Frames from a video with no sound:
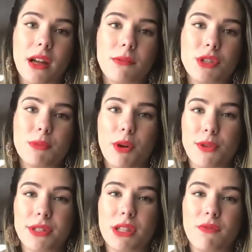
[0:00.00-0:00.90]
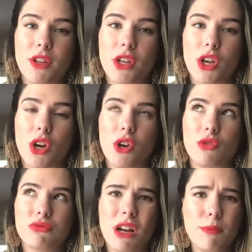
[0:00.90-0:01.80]
She posted the video
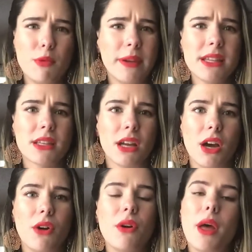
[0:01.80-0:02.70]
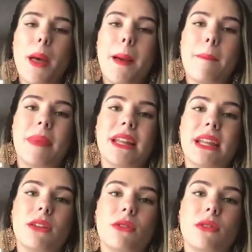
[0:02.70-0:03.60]
a couple weeks ago, but
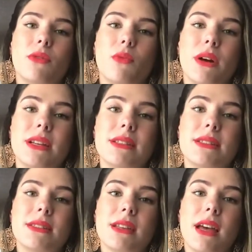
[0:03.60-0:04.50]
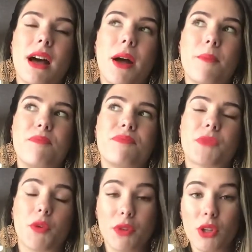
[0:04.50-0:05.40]
it was a
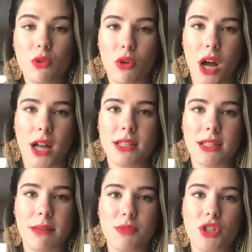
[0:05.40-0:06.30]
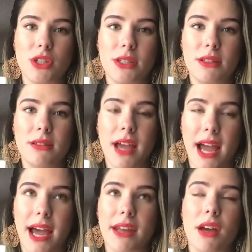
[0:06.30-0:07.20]
really cool concept she
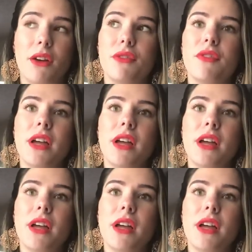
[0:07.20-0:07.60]
had of